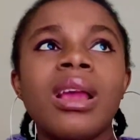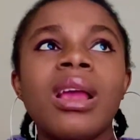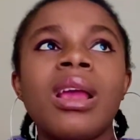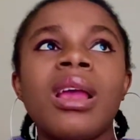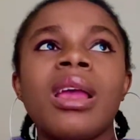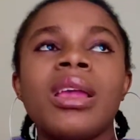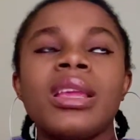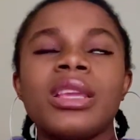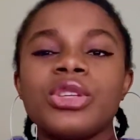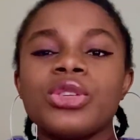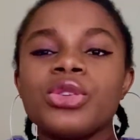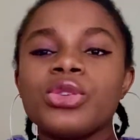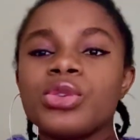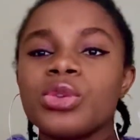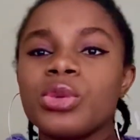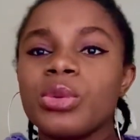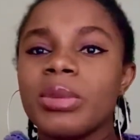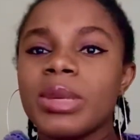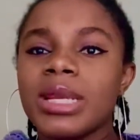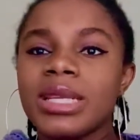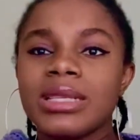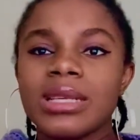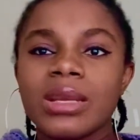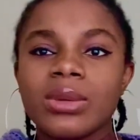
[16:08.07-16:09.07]

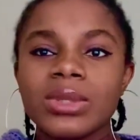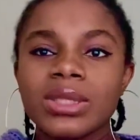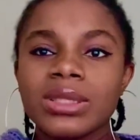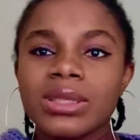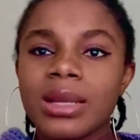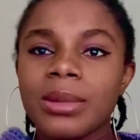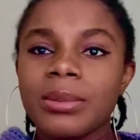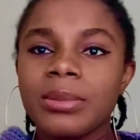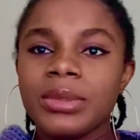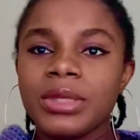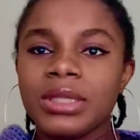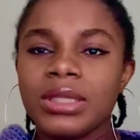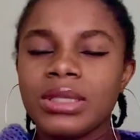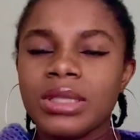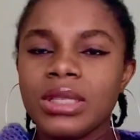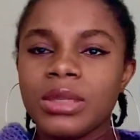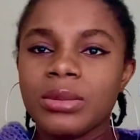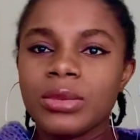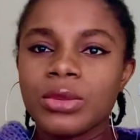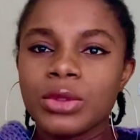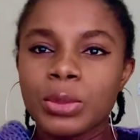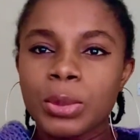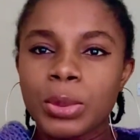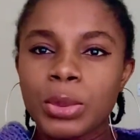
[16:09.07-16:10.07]
instruments i'll start being able
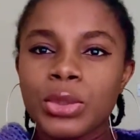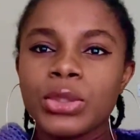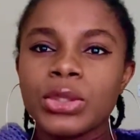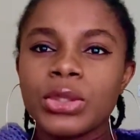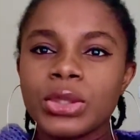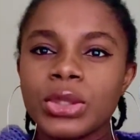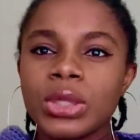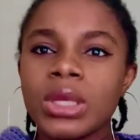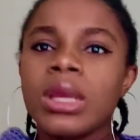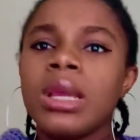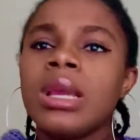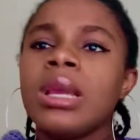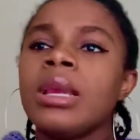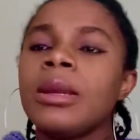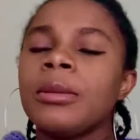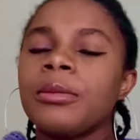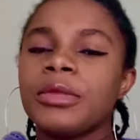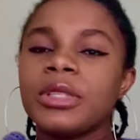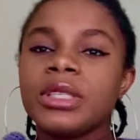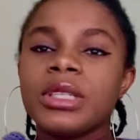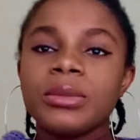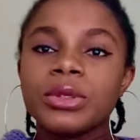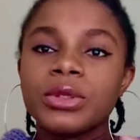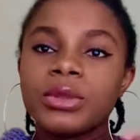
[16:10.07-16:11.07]
to post being
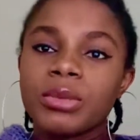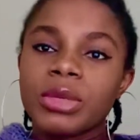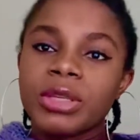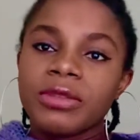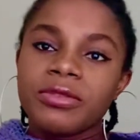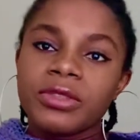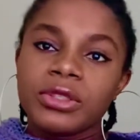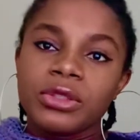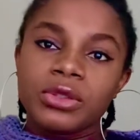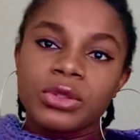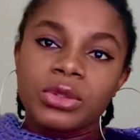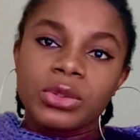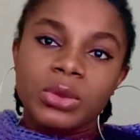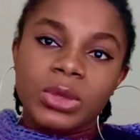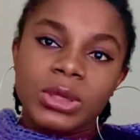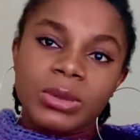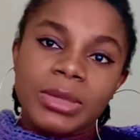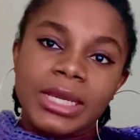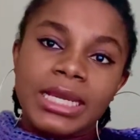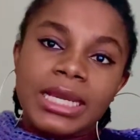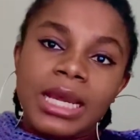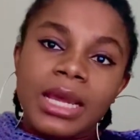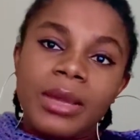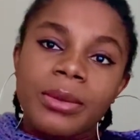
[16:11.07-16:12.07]
able to make videos with my
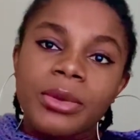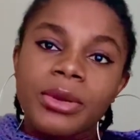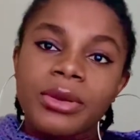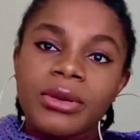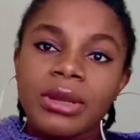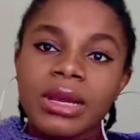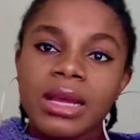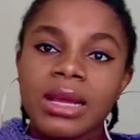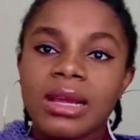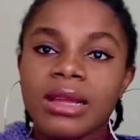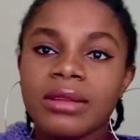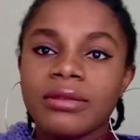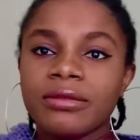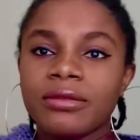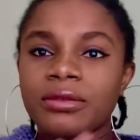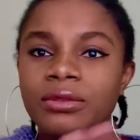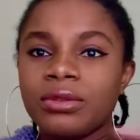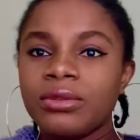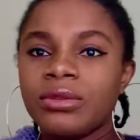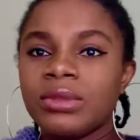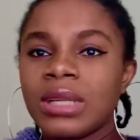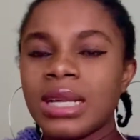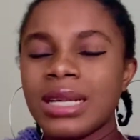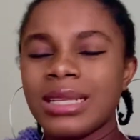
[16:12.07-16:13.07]
camera and,
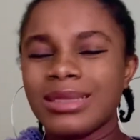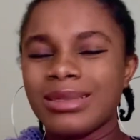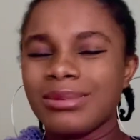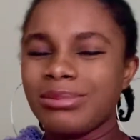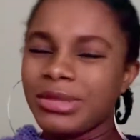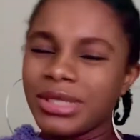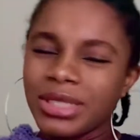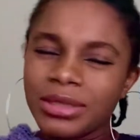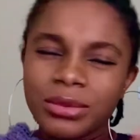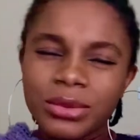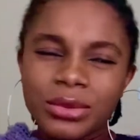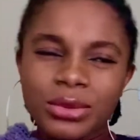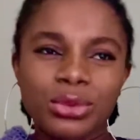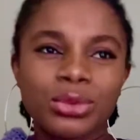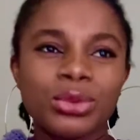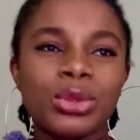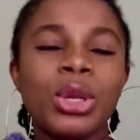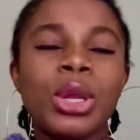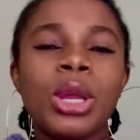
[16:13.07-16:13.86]
and be able to